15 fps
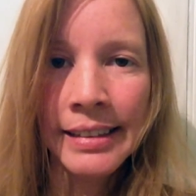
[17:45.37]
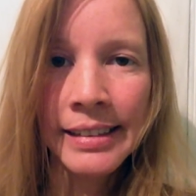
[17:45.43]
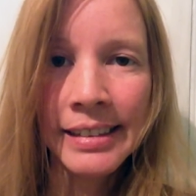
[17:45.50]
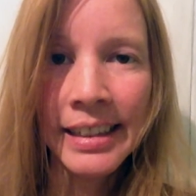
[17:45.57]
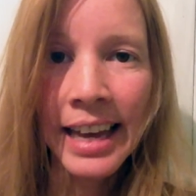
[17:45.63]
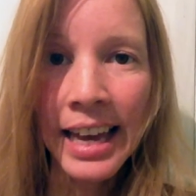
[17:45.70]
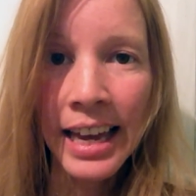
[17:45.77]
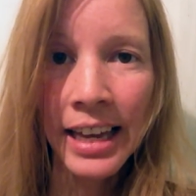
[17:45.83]

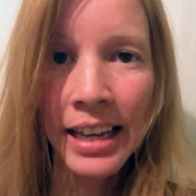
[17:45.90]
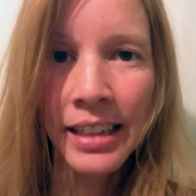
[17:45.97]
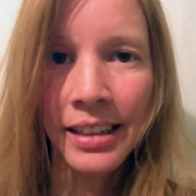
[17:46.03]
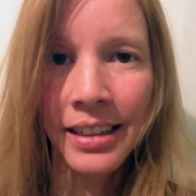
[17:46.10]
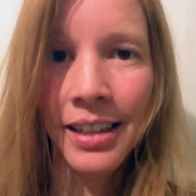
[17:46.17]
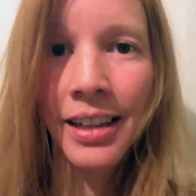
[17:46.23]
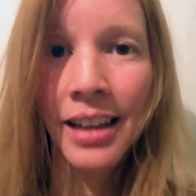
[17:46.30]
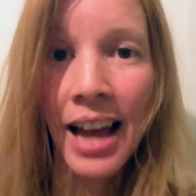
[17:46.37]

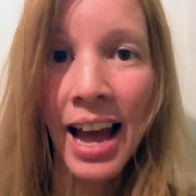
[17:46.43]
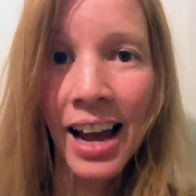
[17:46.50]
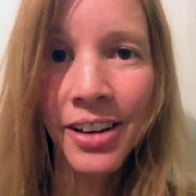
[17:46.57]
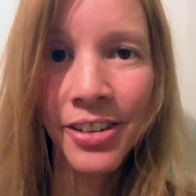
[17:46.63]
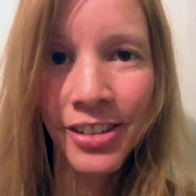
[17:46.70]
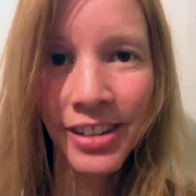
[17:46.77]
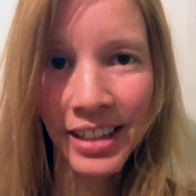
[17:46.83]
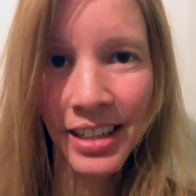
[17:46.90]
ten,
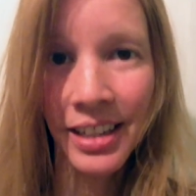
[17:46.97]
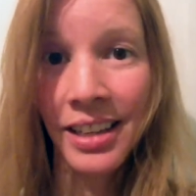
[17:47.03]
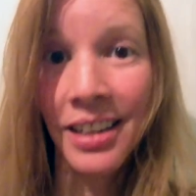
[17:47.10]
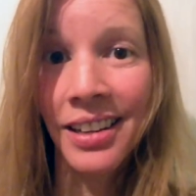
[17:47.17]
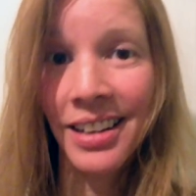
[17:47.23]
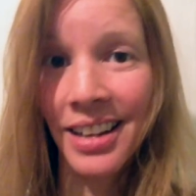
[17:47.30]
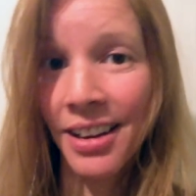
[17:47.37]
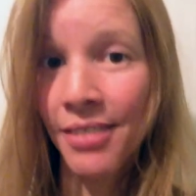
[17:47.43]
actually
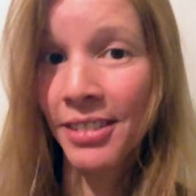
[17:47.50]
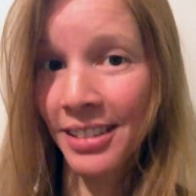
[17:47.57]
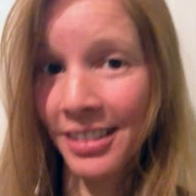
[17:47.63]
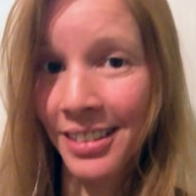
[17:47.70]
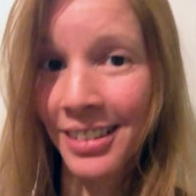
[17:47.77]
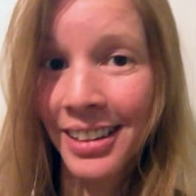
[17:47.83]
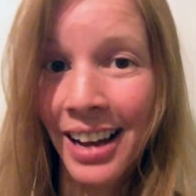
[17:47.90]
eleven.